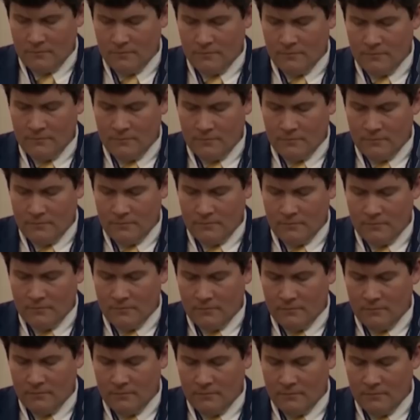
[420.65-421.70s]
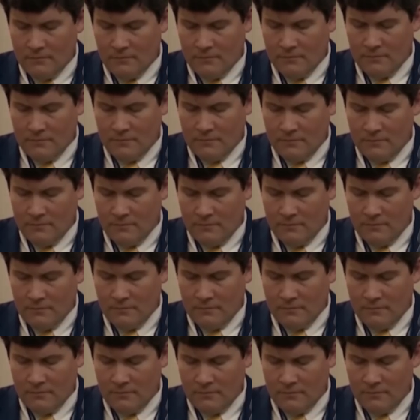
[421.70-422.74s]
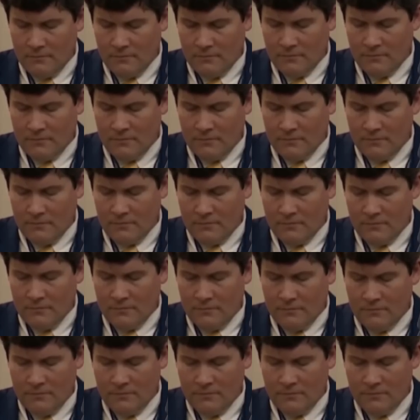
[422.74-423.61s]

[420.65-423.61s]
The person shown says nothing.